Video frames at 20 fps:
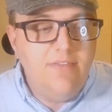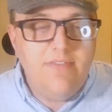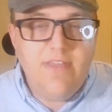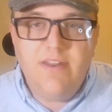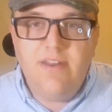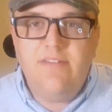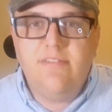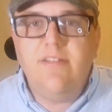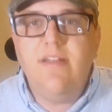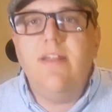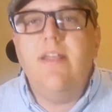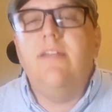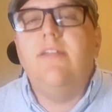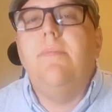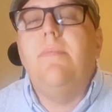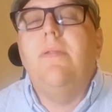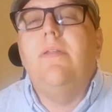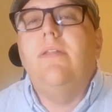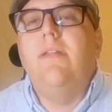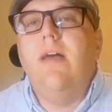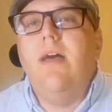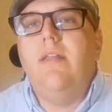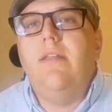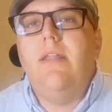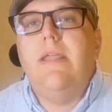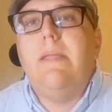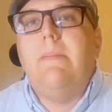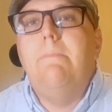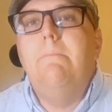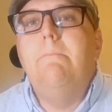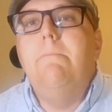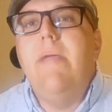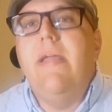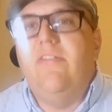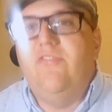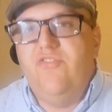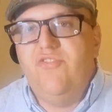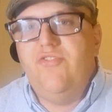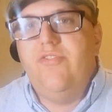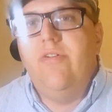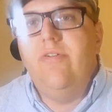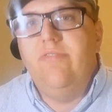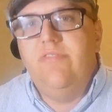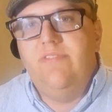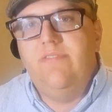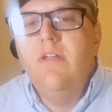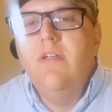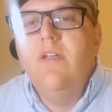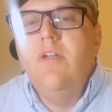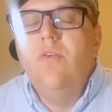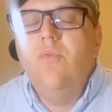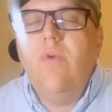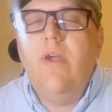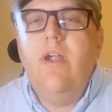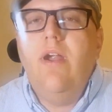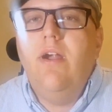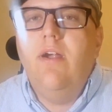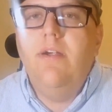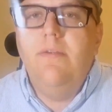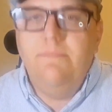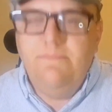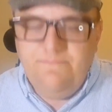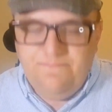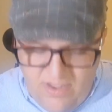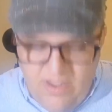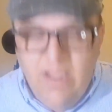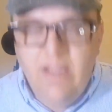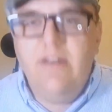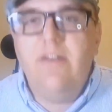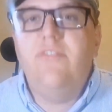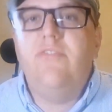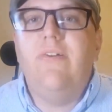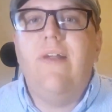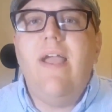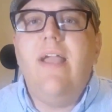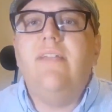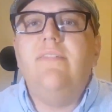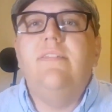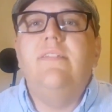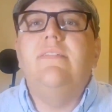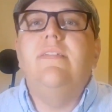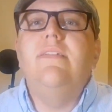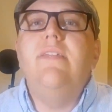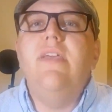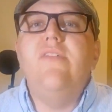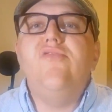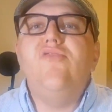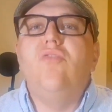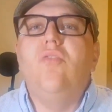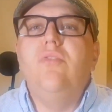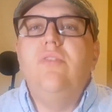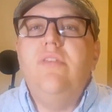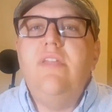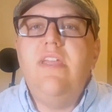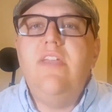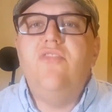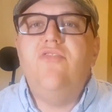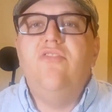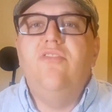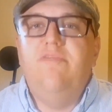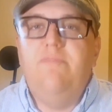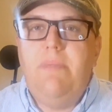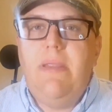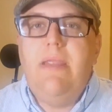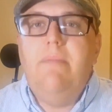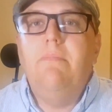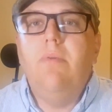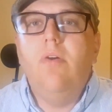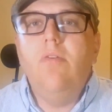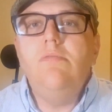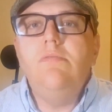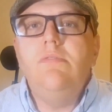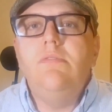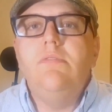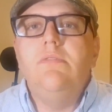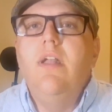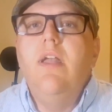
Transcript: that it's going to end up a lot like BitChute, where it attracts this initial niche of people.